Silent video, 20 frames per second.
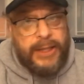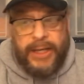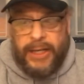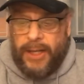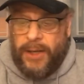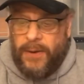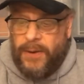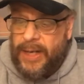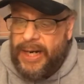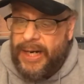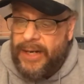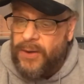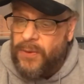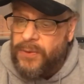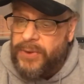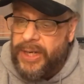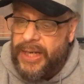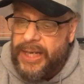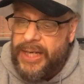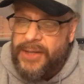know, I don't
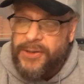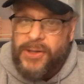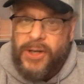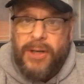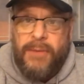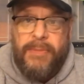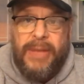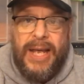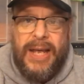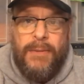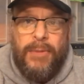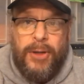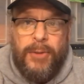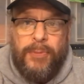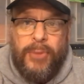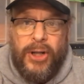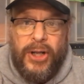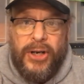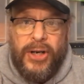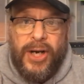think he's going to be able to
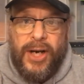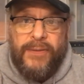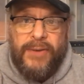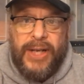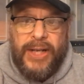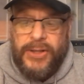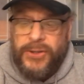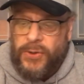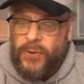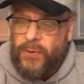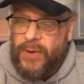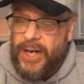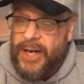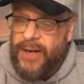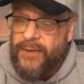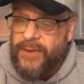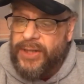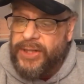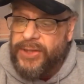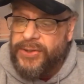pull it off against the
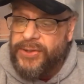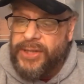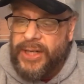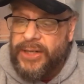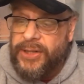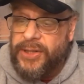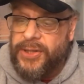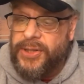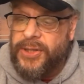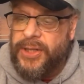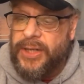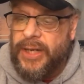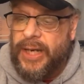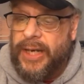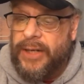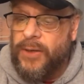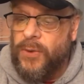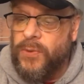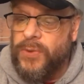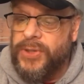Ravens.
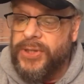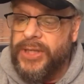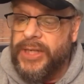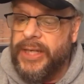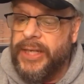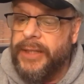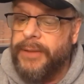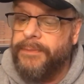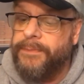I don't see it.